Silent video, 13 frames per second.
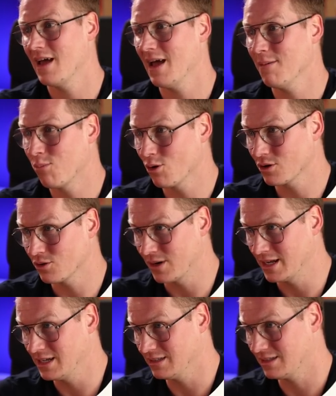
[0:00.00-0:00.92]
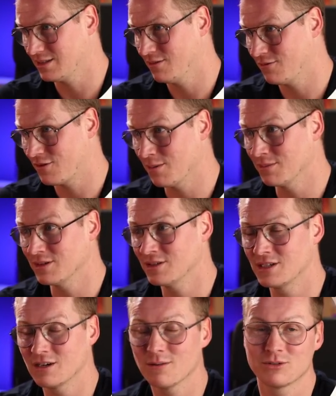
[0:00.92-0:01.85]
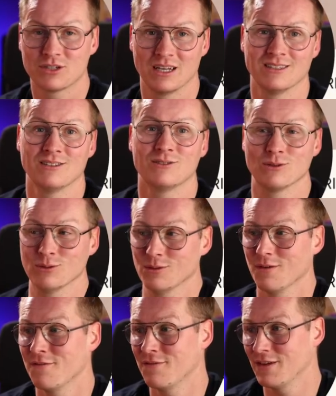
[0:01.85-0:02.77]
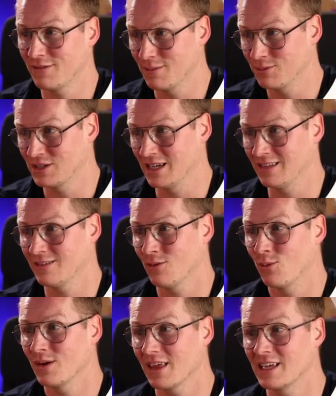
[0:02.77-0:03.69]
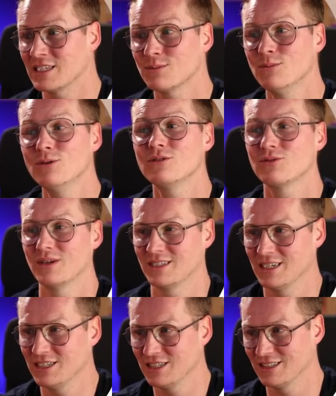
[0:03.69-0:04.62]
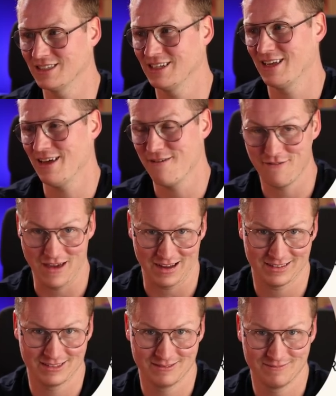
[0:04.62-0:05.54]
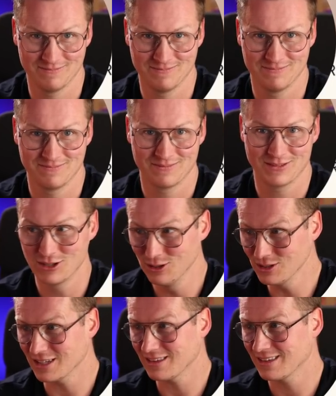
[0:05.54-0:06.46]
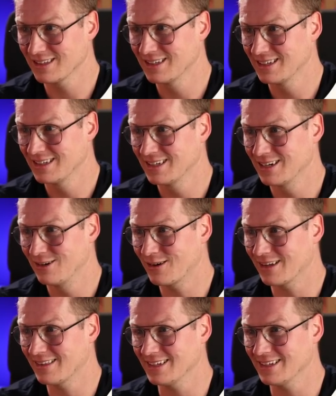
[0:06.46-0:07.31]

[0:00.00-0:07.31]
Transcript: and border radius from 0% to 50% with a smooth transition effect. Use it. Look at